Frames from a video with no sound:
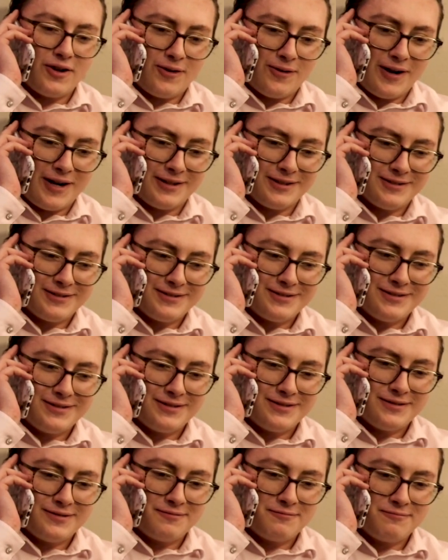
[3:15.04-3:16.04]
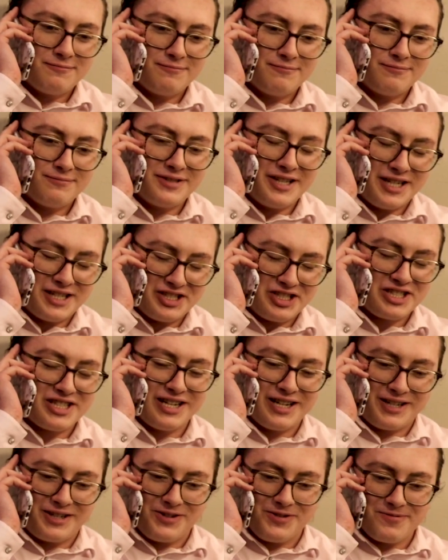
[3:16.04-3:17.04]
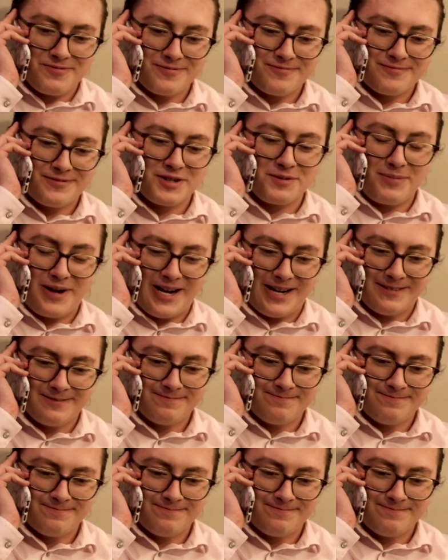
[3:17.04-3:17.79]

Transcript: All right. Yes, thank you. Goodbye.